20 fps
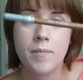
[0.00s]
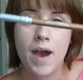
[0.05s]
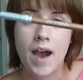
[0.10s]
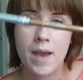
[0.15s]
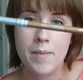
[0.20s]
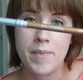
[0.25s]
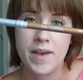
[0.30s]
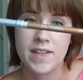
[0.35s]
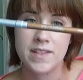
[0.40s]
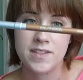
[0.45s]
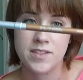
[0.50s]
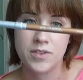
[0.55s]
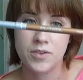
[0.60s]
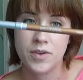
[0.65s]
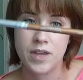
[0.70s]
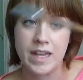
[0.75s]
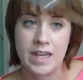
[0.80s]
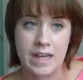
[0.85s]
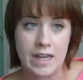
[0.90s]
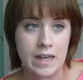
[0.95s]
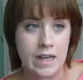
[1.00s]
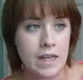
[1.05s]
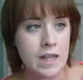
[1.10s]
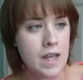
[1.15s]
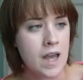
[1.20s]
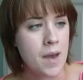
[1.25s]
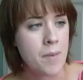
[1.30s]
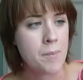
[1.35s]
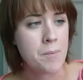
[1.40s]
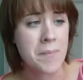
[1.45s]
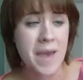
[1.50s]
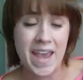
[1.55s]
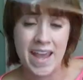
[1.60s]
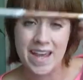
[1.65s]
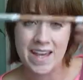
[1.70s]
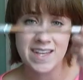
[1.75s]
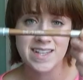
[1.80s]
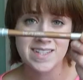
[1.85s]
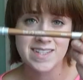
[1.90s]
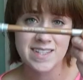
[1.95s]
eye pencil in
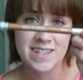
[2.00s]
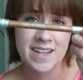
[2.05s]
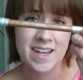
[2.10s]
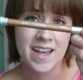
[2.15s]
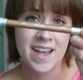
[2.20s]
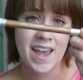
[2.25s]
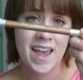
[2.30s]
Baked.